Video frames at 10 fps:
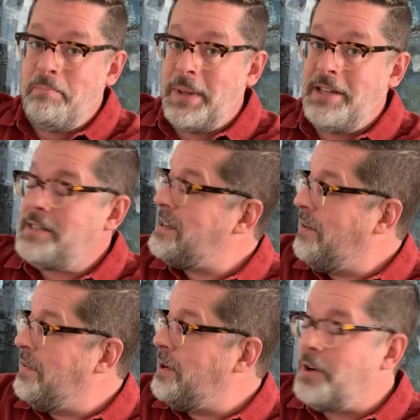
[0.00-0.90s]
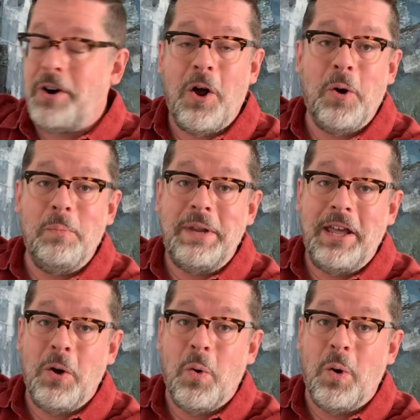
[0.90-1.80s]
piece of your home
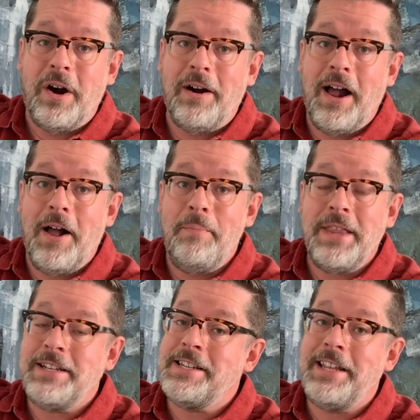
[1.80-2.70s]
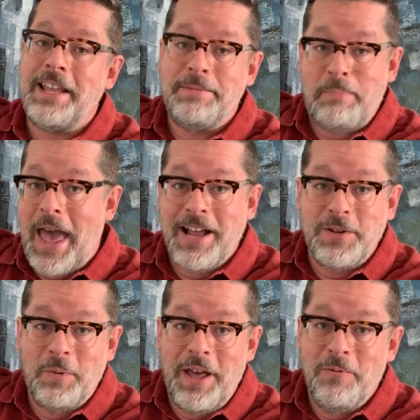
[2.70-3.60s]
decor um, that doesn't get packed
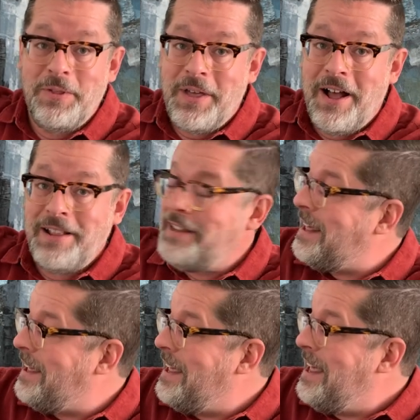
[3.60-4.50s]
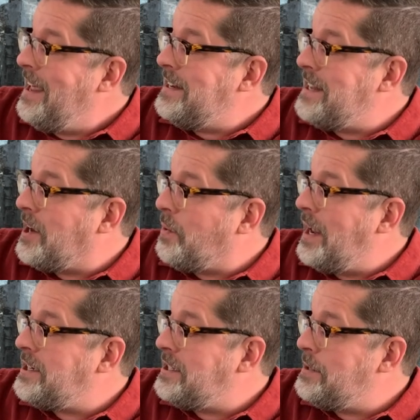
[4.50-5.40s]
away with the holiday
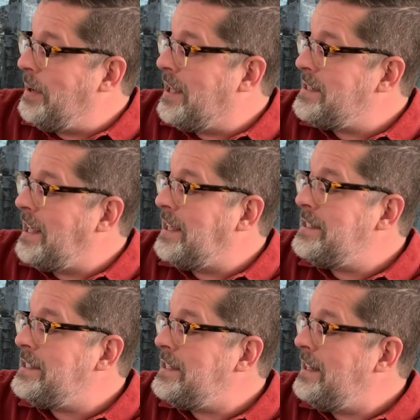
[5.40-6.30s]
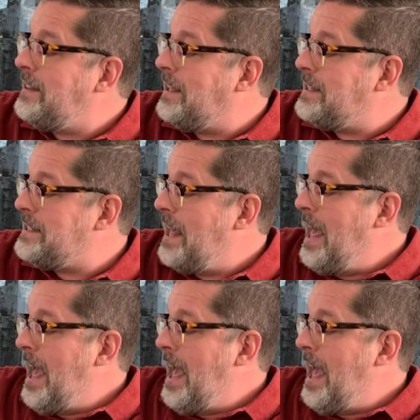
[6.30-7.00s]
decorations because I can see this